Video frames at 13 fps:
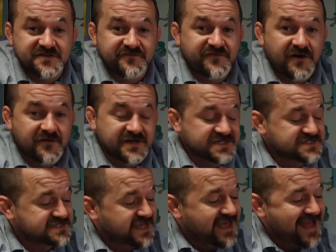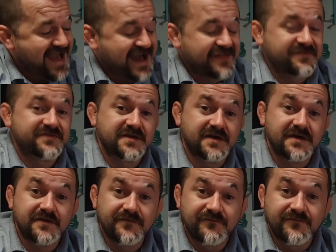the forest and
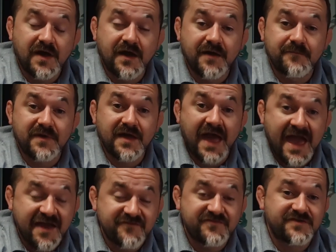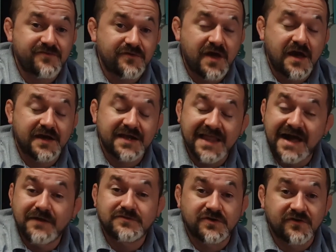the heavy
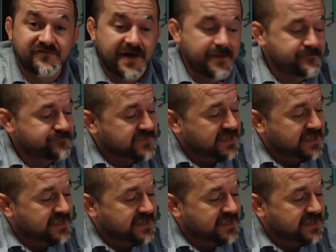cloud cover.